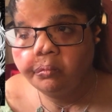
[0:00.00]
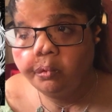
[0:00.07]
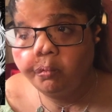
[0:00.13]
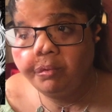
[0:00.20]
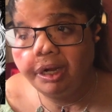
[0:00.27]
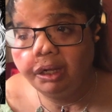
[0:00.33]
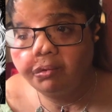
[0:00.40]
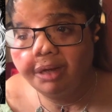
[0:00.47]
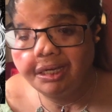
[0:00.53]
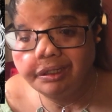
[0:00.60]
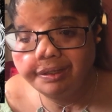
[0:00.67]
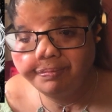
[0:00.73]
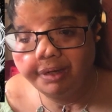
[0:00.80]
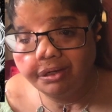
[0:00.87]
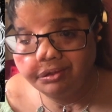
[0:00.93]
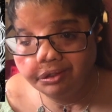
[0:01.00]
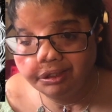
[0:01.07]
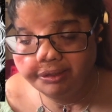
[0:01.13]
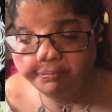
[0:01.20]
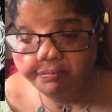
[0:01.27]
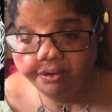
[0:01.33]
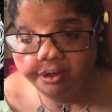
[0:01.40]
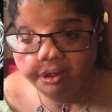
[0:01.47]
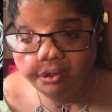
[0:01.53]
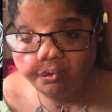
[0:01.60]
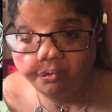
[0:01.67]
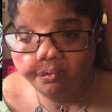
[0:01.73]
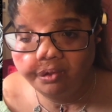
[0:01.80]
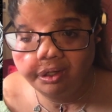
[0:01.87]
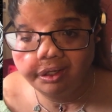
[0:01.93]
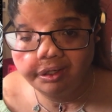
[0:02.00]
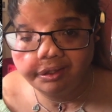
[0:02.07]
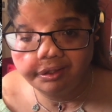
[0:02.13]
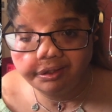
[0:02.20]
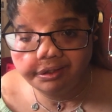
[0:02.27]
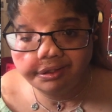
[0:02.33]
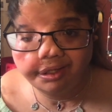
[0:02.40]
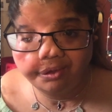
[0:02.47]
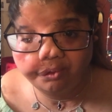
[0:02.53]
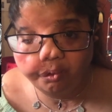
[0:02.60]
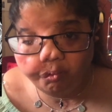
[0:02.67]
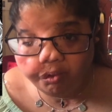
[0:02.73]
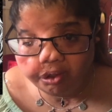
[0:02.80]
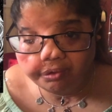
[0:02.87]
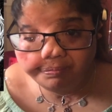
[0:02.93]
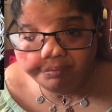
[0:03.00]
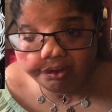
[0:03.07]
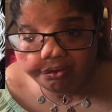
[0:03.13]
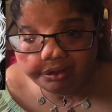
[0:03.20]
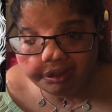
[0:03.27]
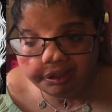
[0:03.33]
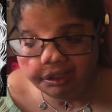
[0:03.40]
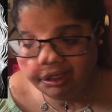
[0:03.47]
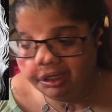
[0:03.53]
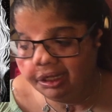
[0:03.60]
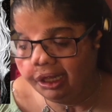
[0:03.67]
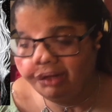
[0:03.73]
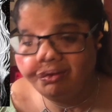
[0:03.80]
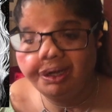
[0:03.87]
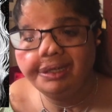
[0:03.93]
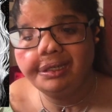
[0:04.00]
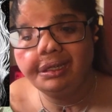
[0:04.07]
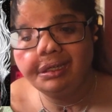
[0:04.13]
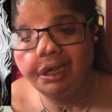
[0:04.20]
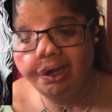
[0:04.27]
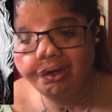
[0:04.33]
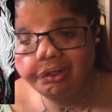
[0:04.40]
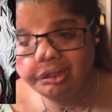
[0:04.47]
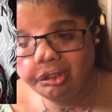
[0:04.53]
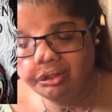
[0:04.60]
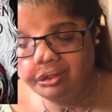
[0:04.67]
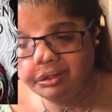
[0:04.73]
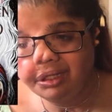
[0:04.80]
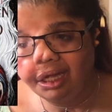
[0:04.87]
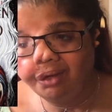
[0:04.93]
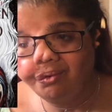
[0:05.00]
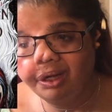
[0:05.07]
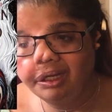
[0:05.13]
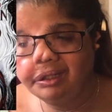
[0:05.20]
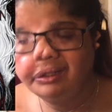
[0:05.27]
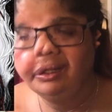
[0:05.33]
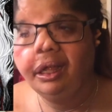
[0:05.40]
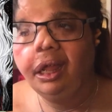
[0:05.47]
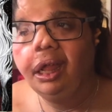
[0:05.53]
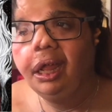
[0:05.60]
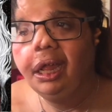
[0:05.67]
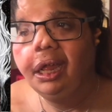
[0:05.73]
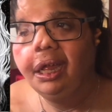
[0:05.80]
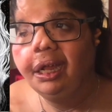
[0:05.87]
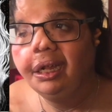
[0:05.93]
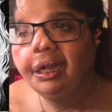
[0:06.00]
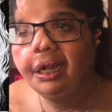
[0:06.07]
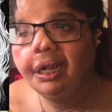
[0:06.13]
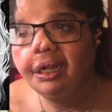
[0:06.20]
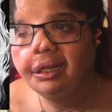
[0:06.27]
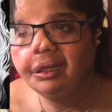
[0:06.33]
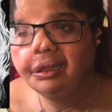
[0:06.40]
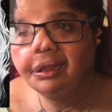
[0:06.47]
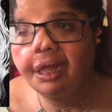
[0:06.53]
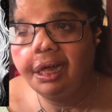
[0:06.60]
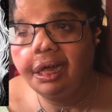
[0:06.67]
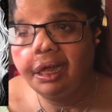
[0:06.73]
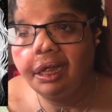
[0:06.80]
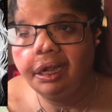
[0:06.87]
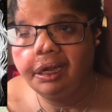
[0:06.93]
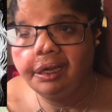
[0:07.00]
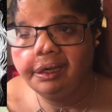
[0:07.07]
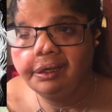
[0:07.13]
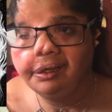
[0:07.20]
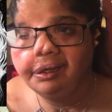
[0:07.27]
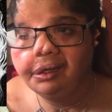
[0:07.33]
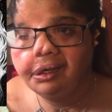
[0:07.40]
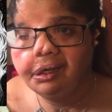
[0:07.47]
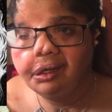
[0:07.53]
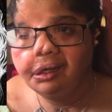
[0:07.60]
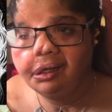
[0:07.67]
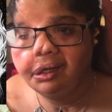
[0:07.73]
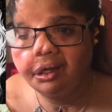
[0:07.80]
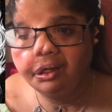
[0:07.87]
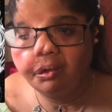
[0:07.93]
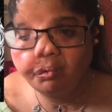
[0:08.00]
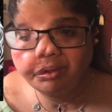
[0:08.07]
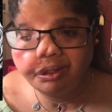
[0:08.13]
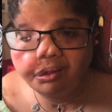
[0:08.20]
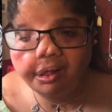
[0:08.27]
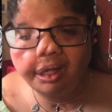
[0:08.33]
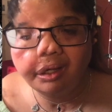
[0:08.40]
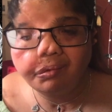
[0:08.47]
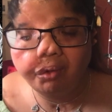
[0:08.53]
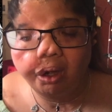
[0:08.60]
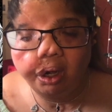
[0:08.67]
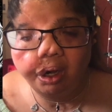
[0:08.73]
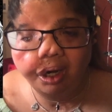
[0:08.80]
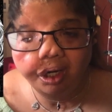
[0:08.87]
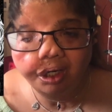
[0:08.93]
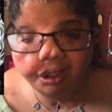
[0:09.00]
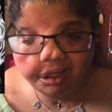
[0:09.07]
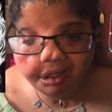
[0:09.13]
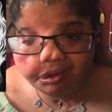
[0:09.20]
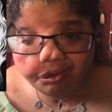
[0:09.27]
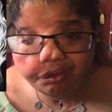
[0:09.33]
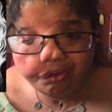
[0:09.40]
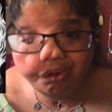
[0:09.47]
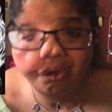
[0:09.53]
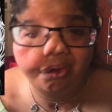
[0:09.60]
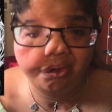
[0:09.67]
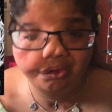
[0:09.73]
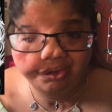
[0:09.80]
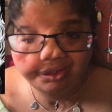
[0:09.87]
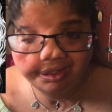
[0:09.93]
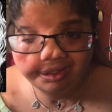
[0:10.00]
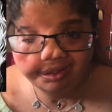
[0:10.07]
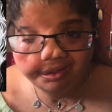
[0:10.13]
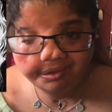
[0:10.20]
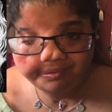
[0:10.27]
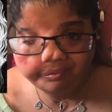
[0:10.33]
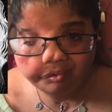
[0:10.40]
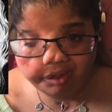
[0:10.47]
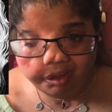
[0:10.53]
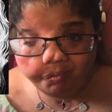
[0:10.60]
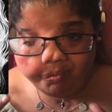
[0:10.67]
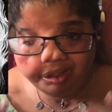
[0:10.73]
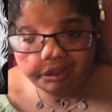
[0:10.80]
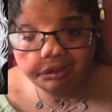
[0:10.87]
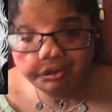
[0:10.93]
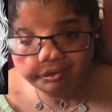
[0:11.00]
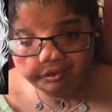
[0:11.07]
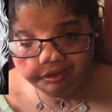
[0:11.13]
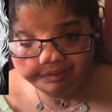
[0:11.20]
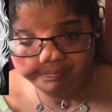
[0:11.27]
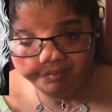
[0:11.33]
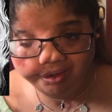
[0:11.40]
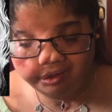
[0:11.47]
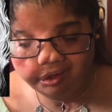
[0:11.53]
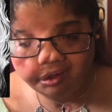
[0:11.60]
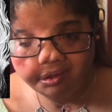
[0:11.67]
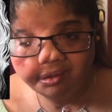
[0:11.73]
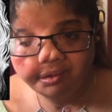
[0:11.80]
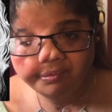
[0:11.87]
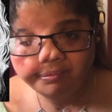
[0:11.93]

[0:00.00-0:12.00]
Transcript: What I liked about this book was the world building. I liked the characters. I liked that there was a lot of heart and soul that went into this book.